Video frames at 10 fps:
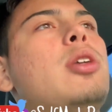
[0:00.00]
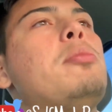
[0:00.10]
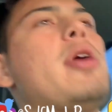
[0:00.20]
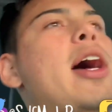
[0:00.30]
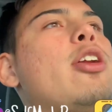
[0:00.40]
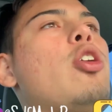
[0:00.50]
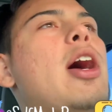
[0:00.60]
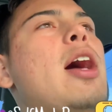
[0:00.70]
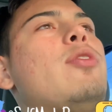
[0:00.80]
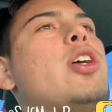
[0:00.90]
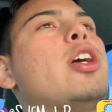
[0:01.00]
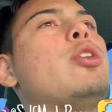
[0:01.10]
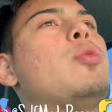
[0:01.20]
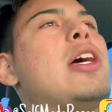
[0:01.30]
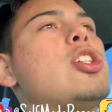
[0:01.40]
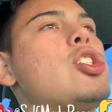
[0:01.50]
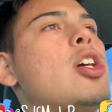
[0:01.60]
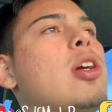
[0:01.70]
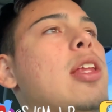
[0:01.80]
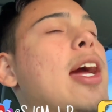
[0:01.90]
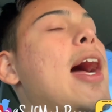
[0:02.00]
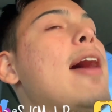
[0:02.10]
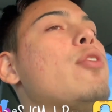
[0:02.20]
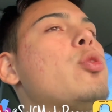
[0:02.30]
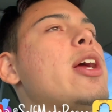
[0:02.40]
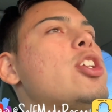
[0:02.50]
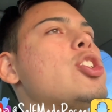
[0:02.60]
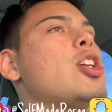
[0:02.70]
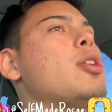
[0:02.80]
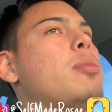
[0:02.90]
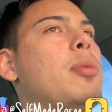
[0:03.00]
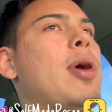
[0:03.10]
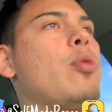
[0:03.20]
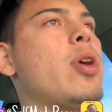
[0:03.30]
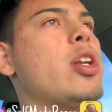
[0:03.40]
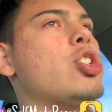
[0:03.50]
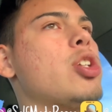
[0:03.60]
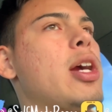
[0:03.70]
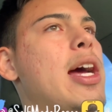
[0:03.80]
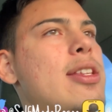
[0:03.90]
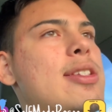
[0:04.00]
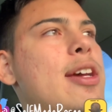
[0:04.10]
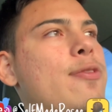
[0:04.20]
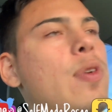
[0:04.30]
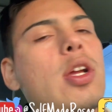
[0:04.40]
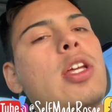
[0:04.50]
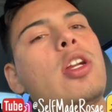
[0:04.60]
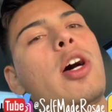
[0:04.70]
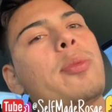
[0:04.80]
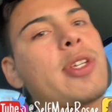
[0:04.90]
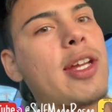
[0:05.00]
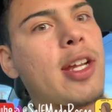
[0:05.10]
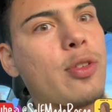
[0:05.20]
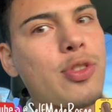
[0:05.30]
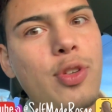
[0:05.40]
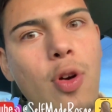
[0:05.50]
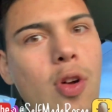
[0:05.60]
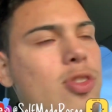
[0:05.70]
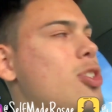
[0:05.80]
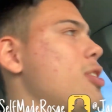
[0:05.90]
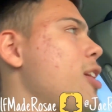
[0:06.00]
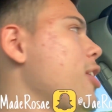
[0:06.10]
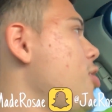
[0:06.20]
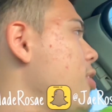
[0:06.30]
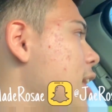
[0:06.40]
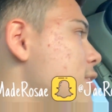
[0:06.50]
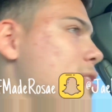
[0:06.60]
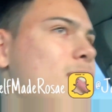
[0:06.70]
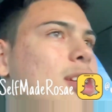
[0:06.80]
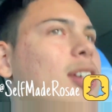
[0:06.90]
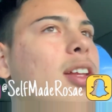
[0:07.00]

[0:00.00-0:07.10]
but I don't have a good red shirt. Like, I have a red shirt, but my red shirt has like fucking upside down skulls and like all kinds of shit.